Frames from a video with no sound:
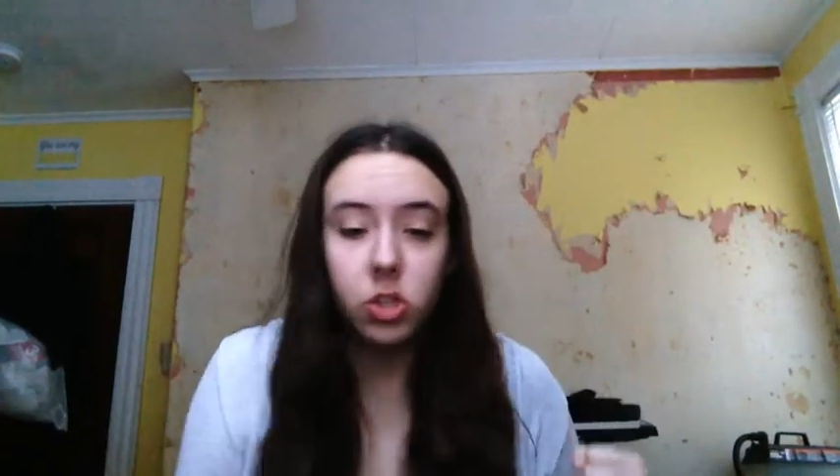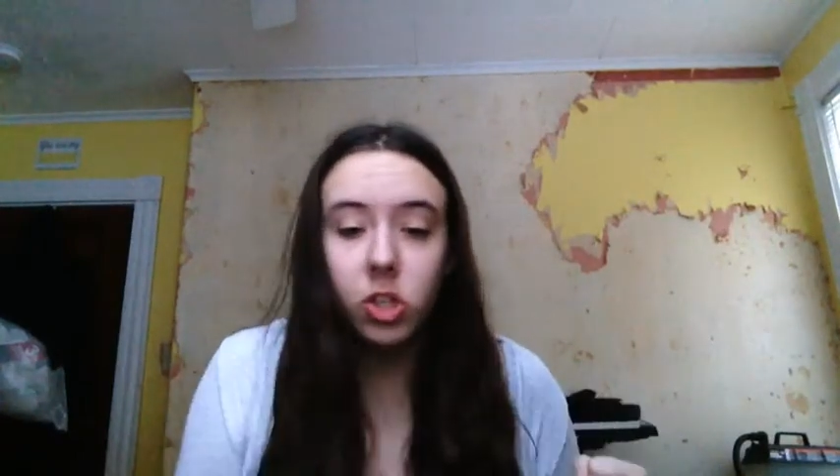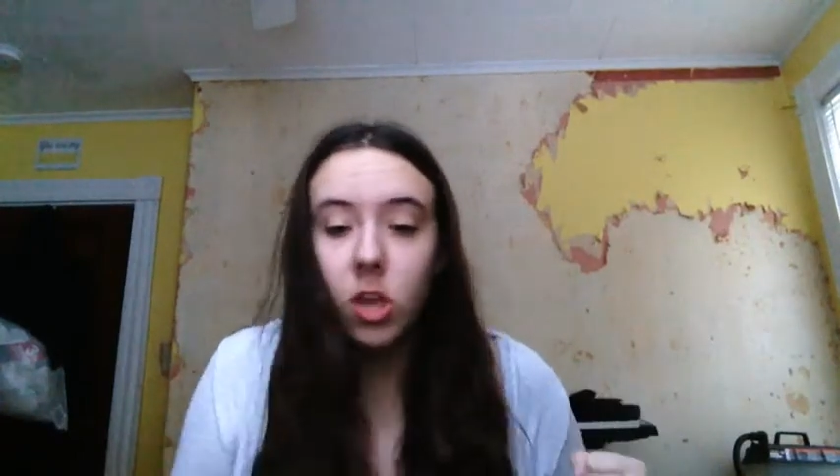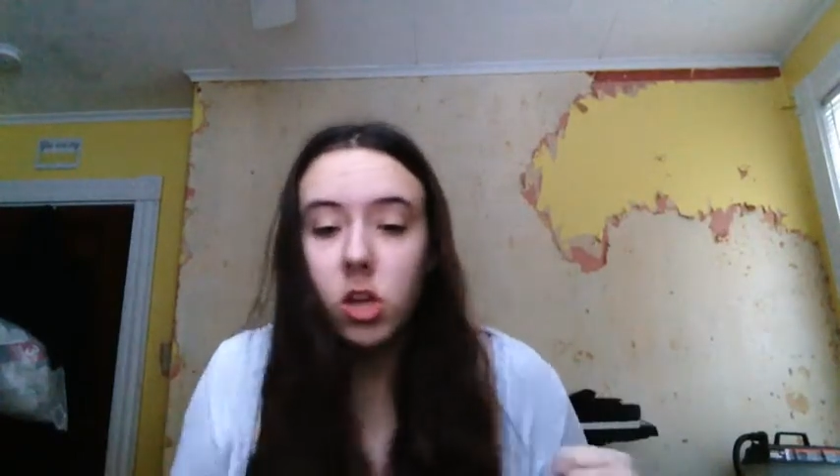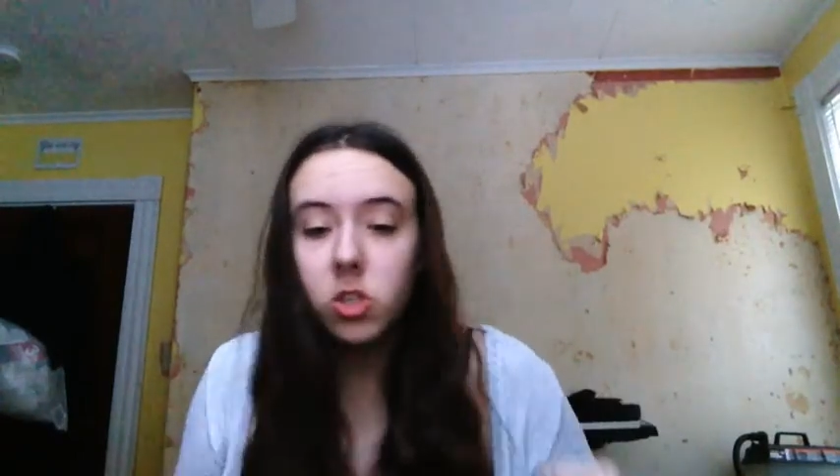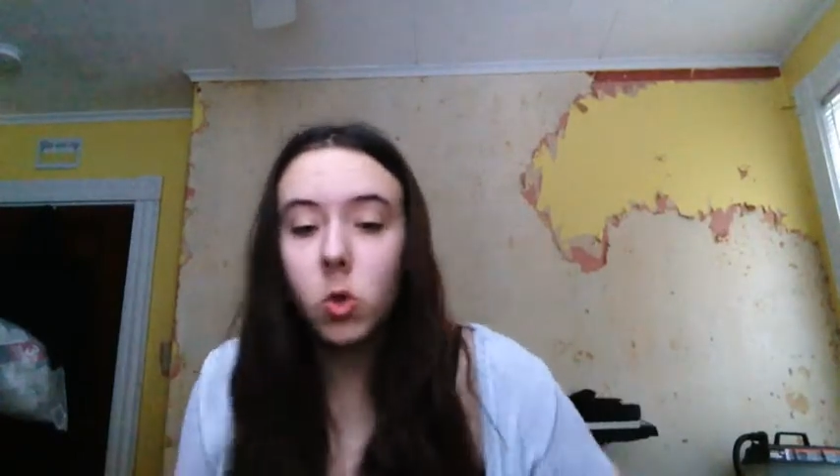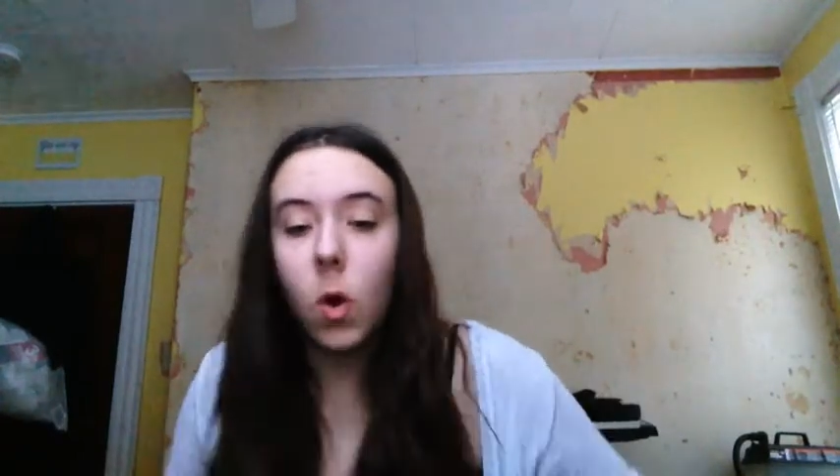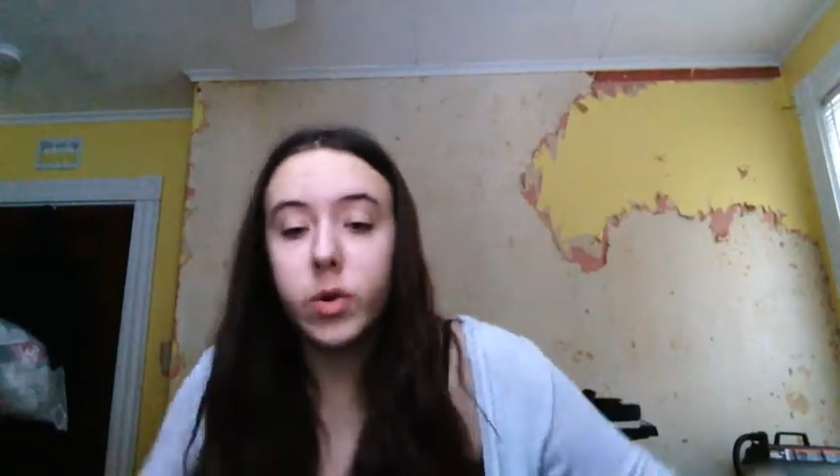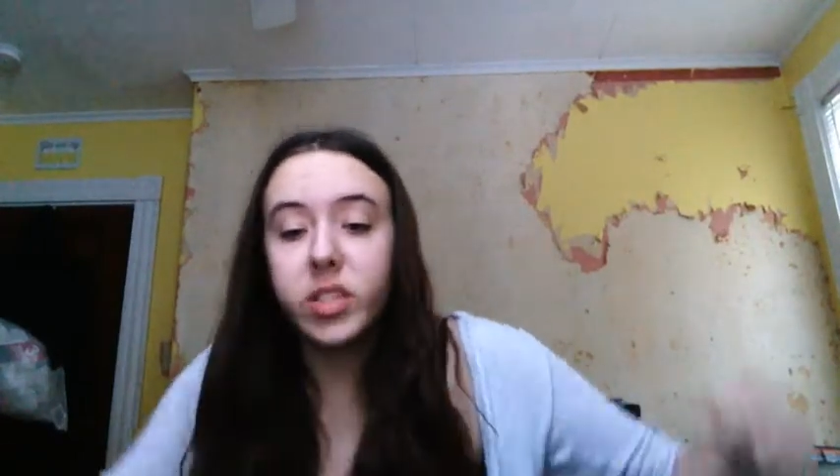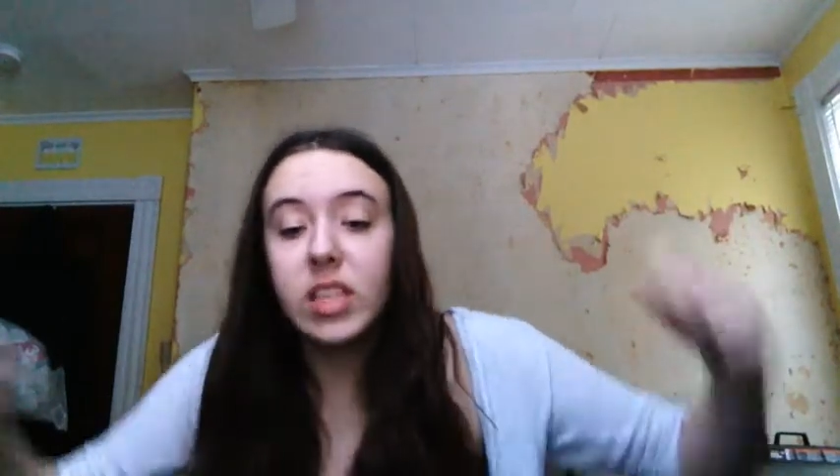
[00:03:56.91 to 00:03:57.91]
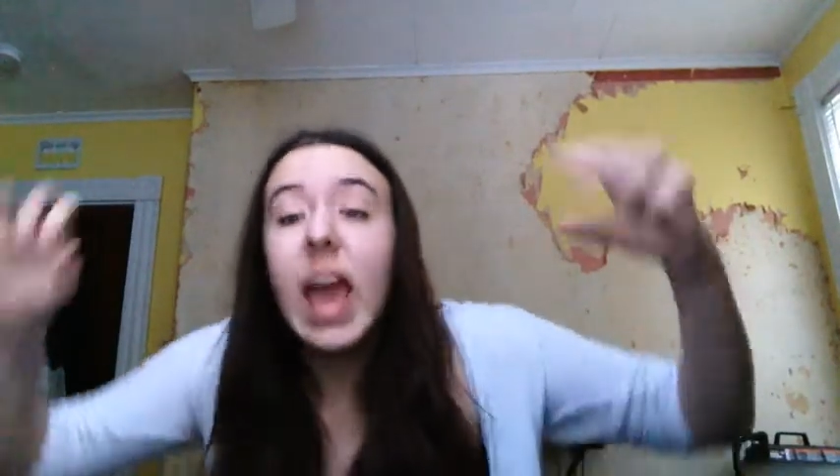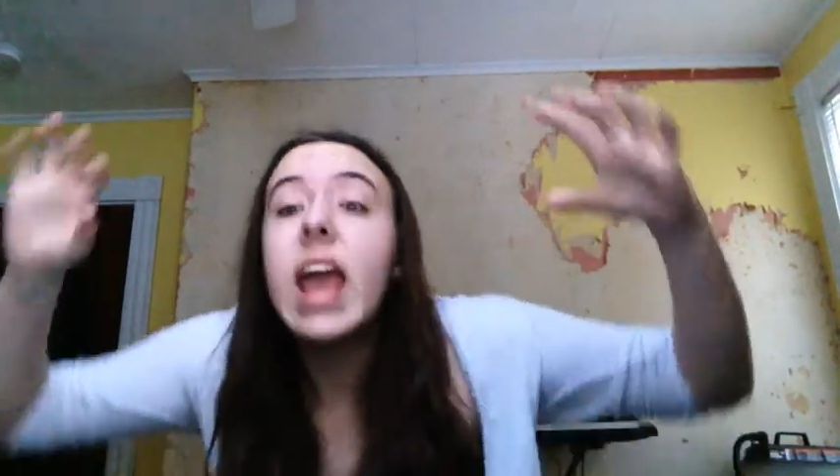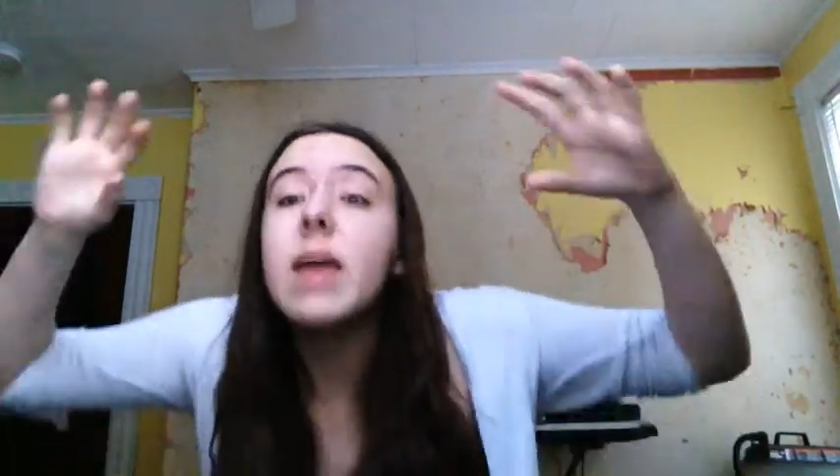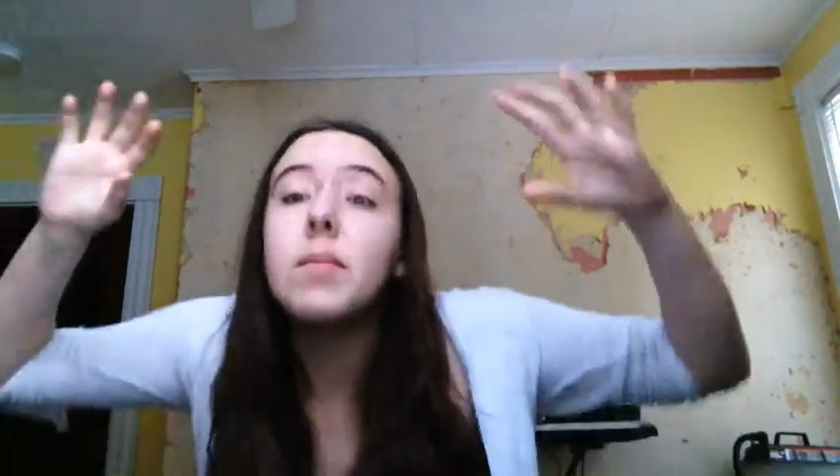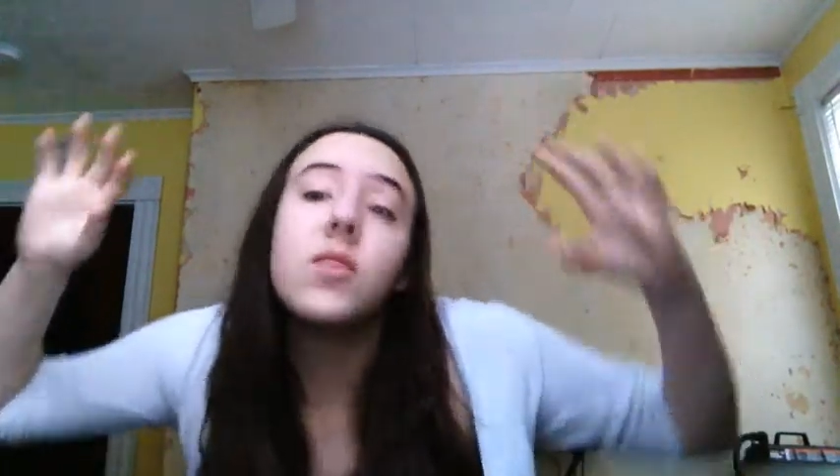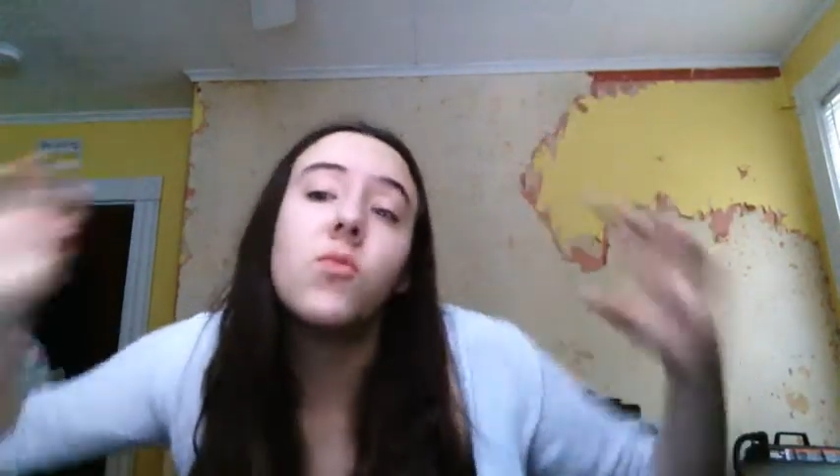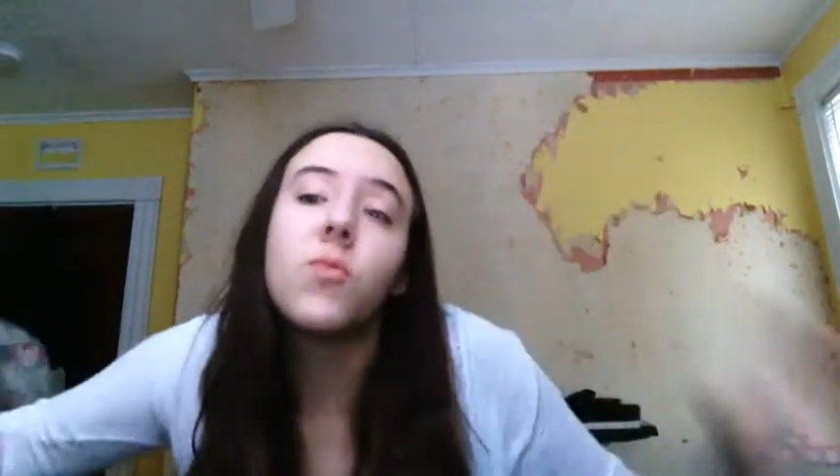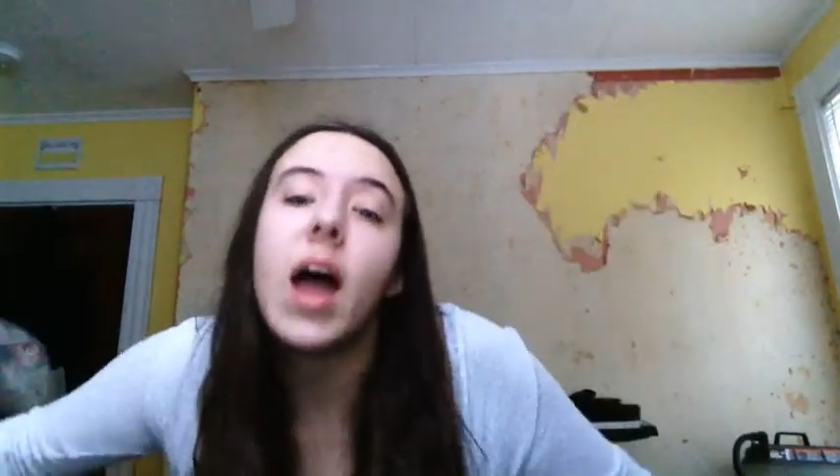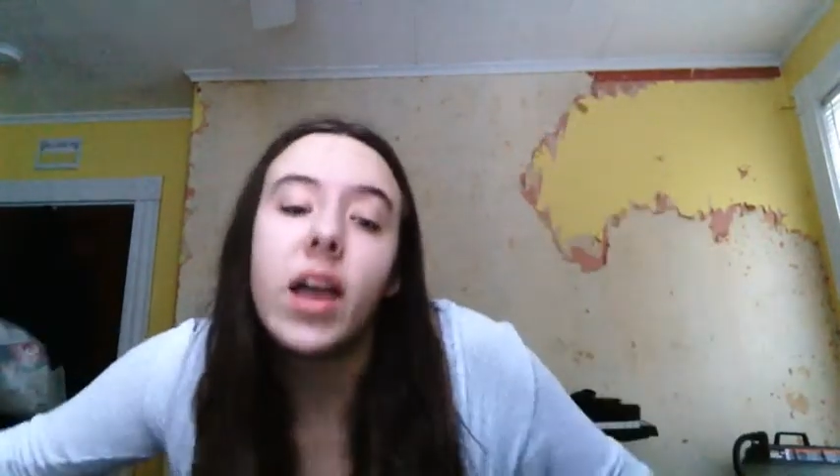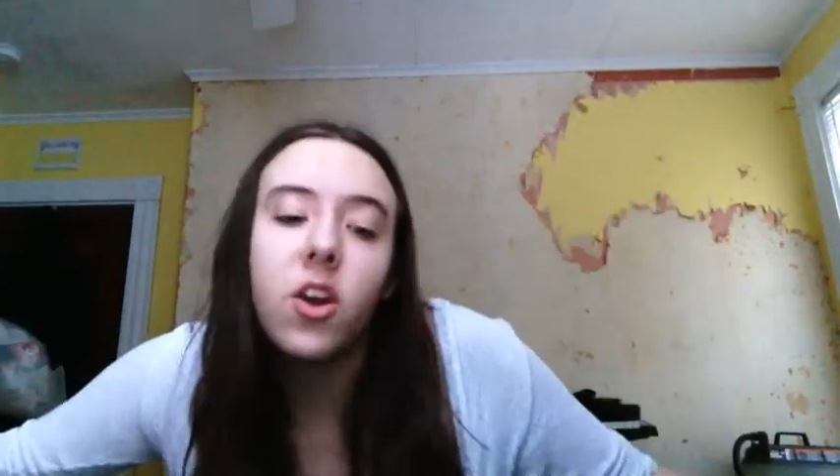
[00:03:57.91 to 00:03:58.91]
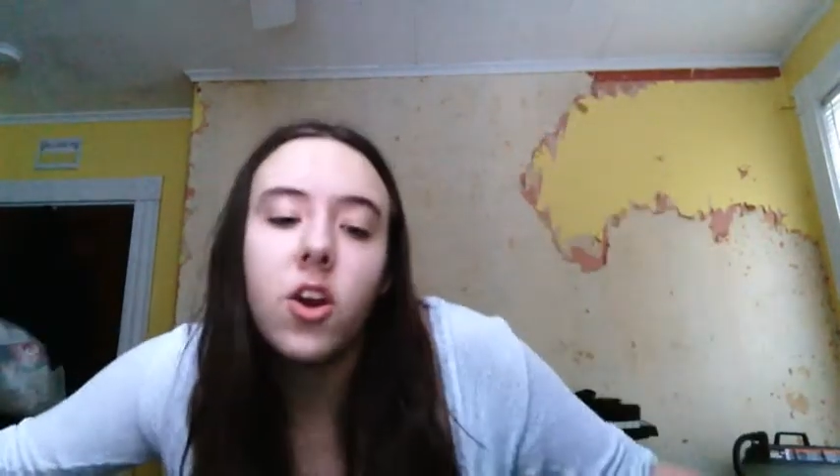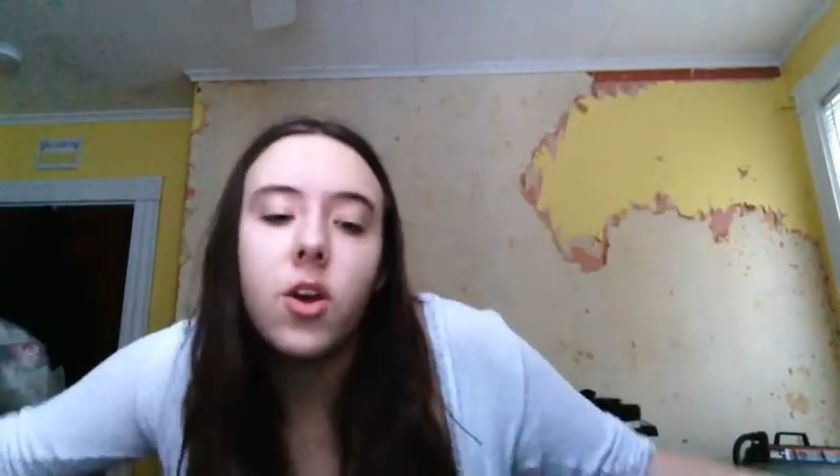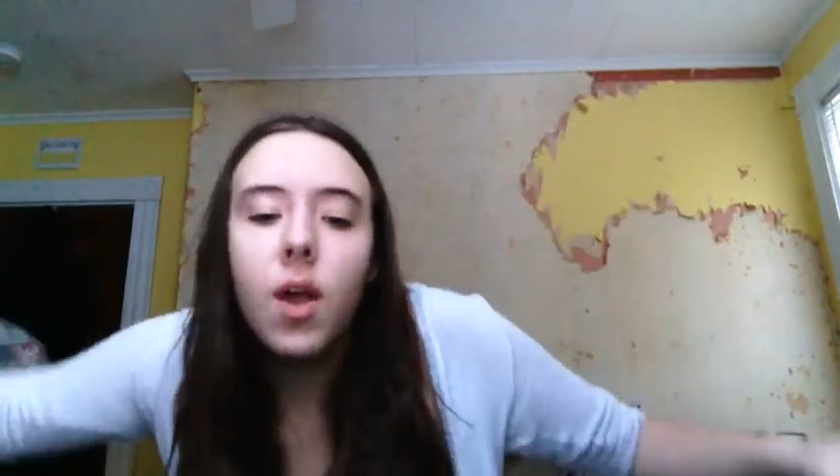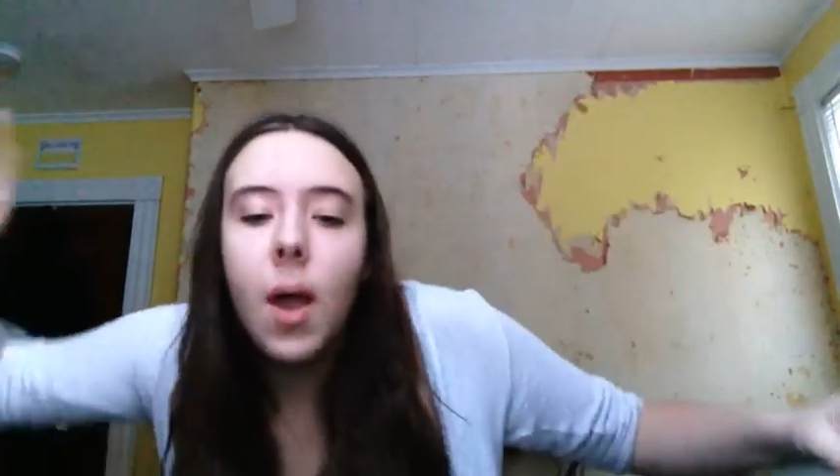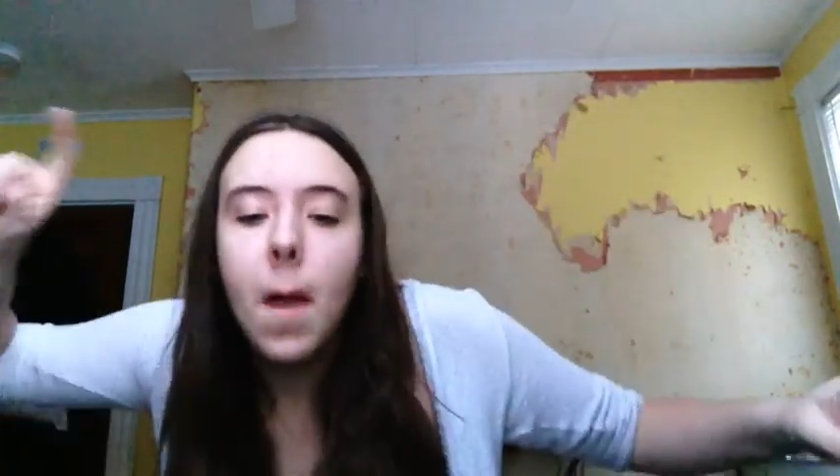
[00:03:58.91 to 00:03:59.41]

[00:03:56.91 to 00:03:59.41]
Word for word: Sherlock, Star Wars, Kamen Rider,